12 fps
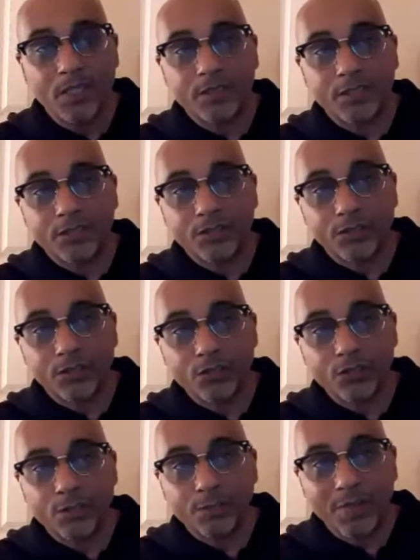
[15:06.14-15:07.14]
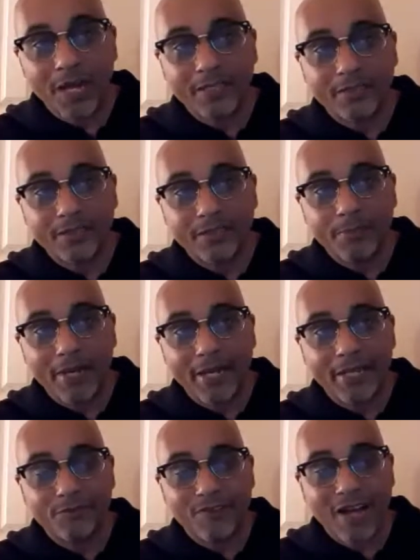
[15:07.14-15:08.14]
Since the insurance policy
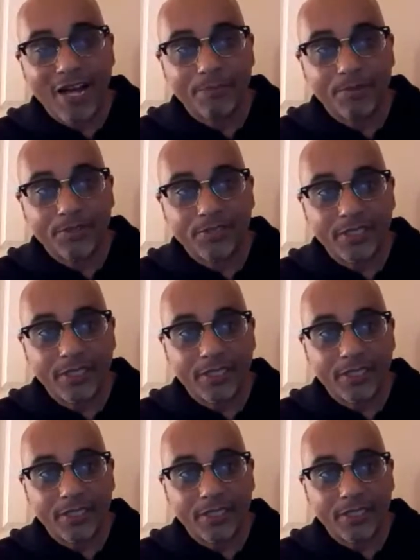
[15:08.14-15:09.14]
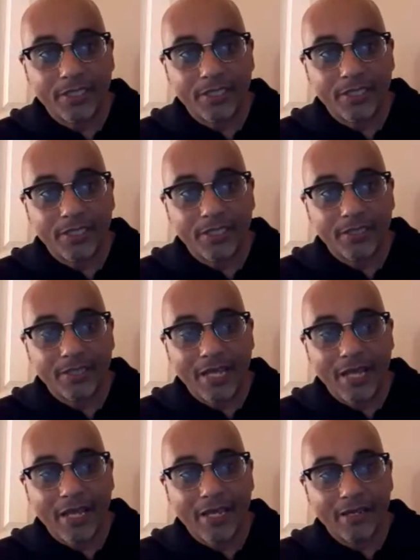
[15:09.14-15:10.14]
pays 5%
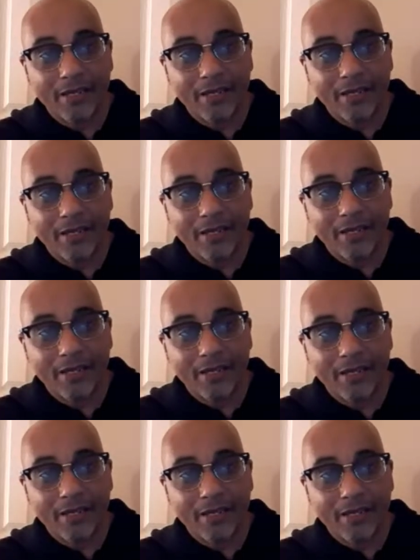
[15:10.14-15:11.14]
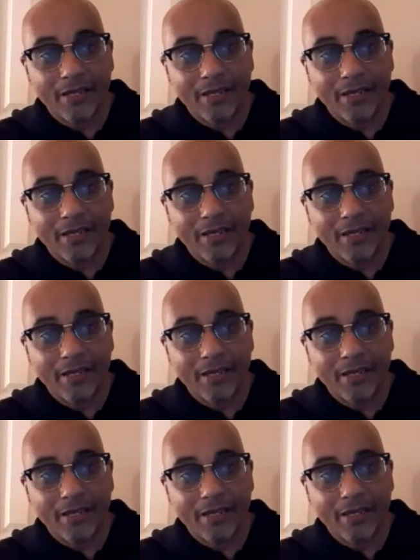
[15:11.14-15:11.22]
year over year,